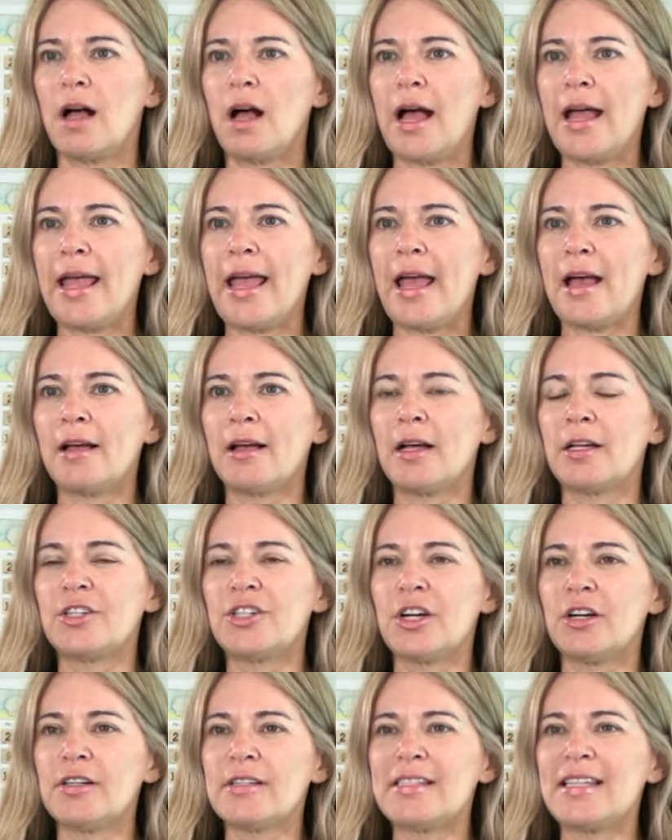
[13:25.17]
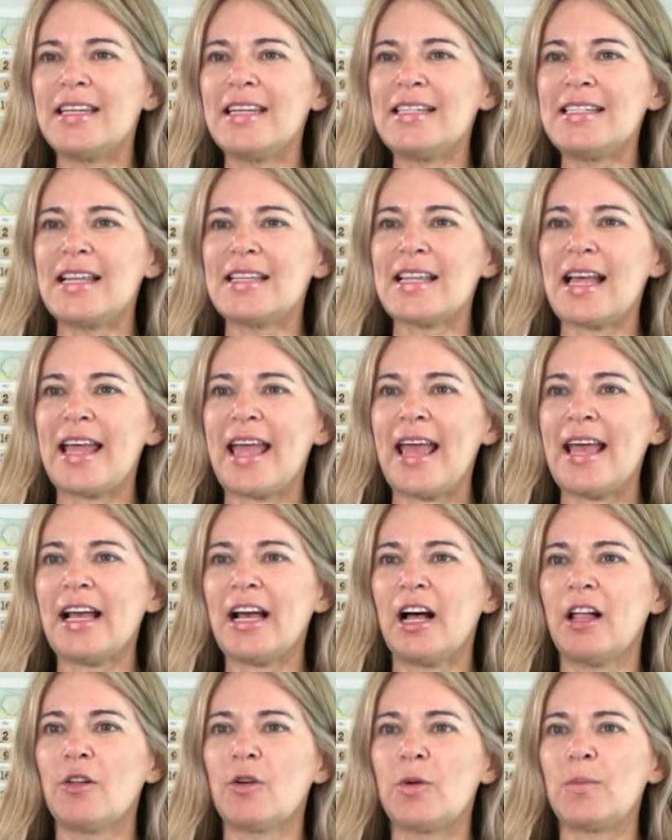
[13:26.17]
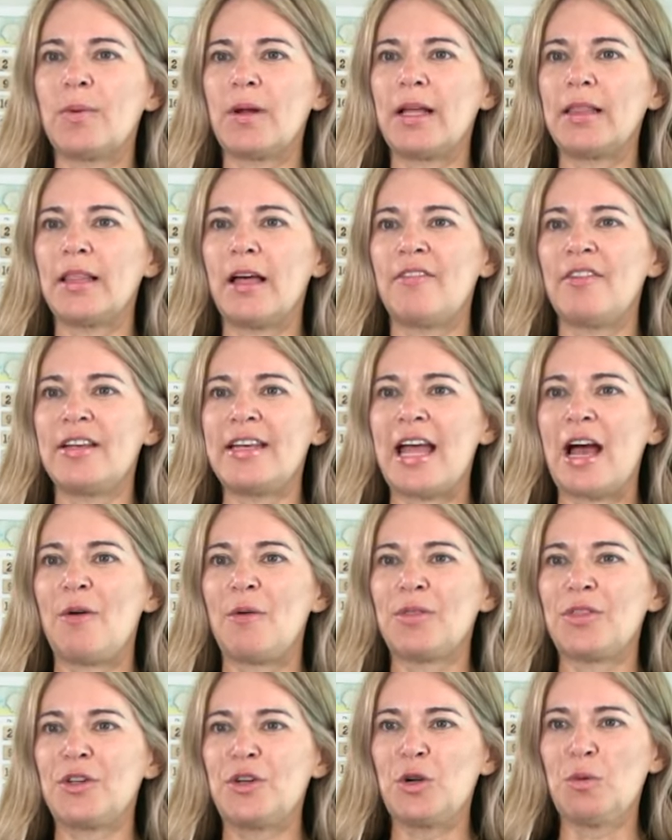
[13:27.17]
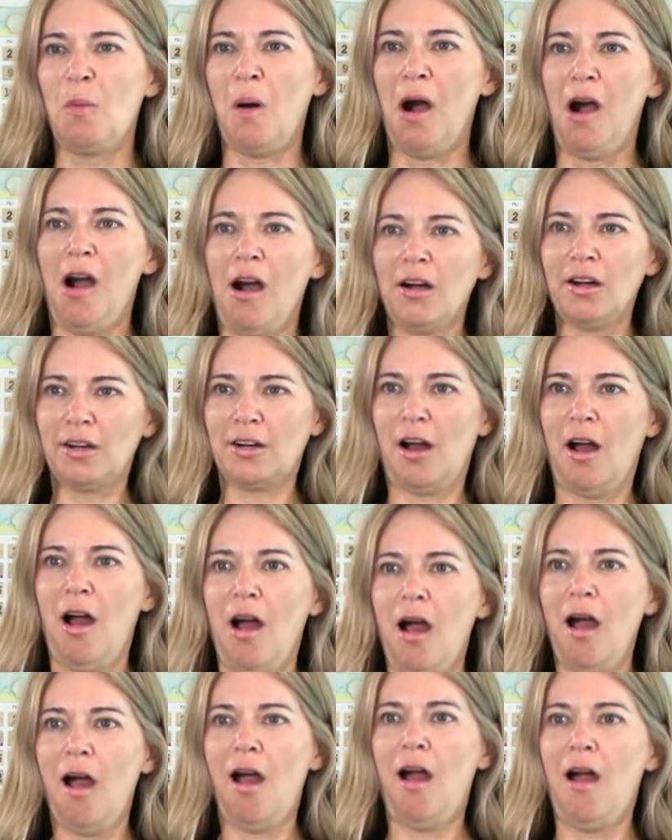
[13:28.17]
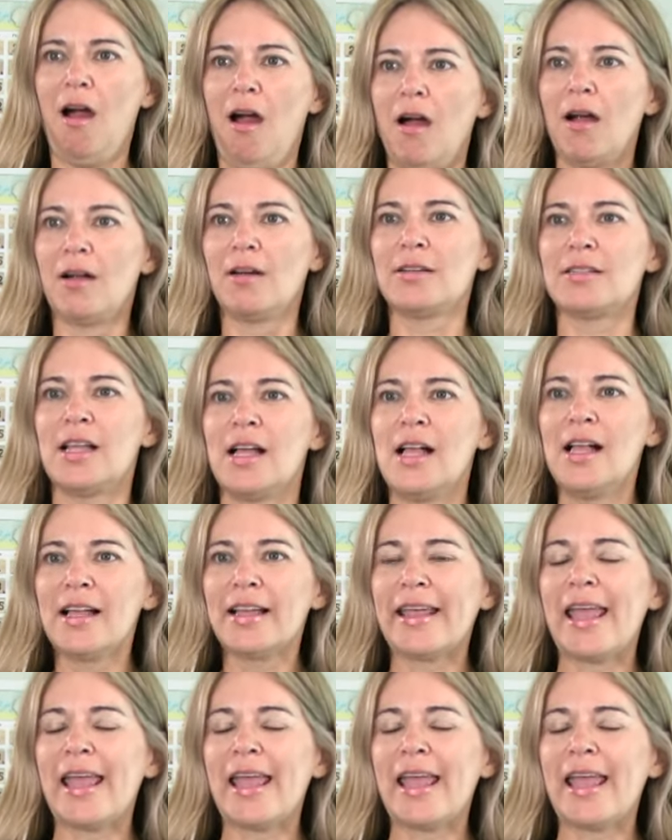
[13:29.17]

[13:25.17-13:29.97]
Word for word: I uh, Cheryl Cindy says I hate coloring, but I love it now with the new markers.